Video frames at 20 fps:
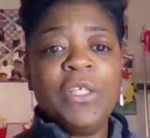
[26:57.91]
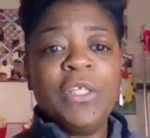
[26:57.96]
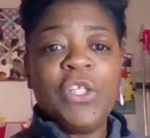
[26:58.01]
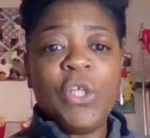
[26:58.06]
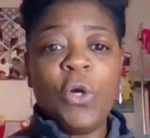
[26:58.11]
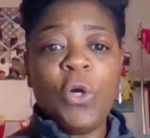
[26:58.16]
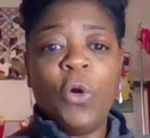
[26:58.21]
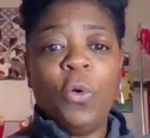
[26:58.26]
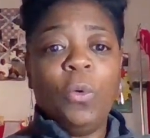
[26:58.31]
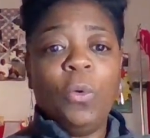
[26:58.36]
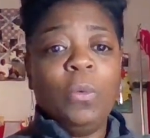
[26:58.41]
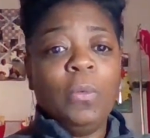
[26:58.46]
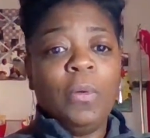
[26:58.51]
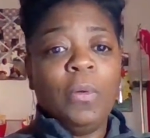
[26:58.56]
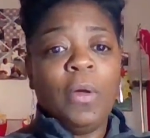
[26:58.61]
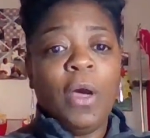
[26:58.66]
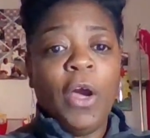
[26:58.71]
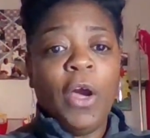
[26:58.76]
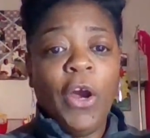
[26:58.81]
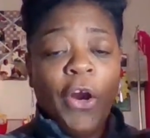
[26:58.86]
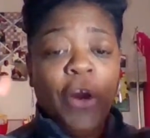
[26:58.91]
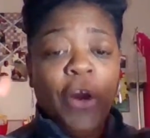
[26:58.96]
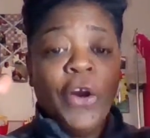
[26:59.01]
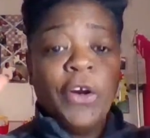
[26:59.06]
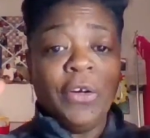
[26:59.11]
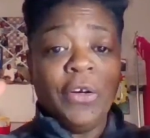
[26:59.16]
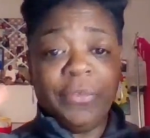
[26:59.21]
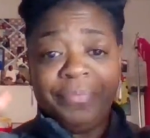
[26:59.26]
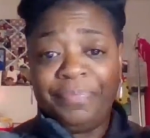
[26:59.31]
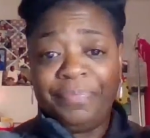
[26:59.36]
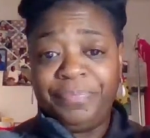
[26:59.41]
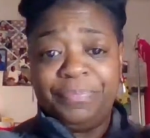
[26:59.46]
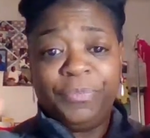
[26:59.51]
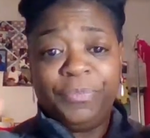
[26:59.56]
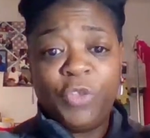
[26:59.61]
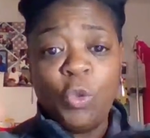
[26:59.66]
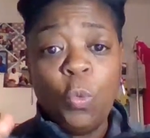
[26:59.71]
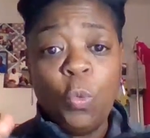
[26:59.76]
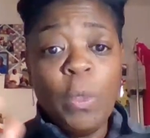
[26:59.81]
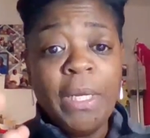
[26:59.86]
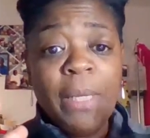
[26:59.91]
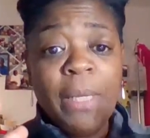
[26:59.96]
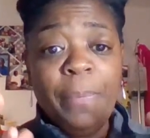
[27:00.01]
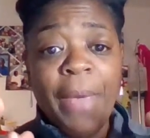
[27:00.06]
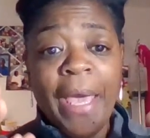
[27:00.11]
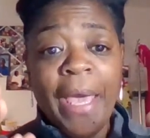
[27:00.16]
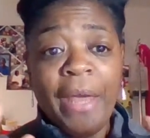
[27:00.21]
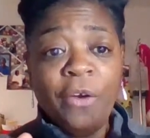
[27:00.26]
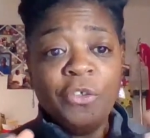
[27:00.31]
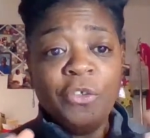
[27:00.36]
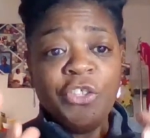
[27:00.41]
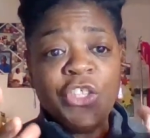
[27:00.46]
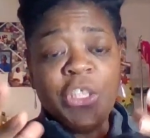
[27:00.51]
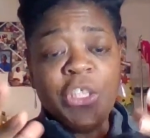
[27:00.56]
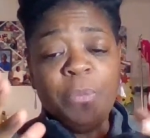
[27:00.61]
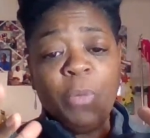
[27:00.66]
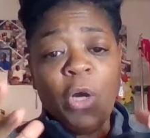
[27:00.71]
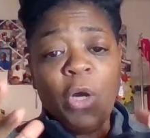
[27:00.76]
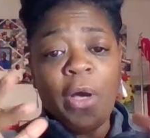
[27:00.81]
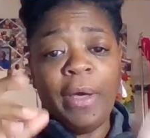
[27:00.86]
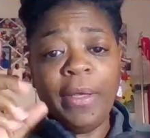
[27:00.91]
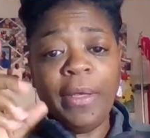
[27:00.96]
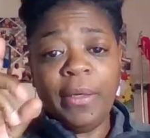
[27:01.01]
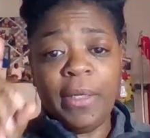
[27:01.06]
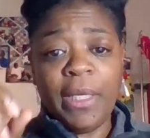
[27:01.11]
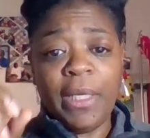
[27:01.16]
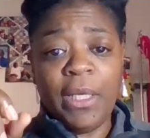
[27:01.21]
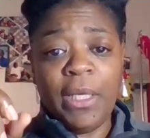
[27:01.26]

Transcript: So her 20 patterns she bought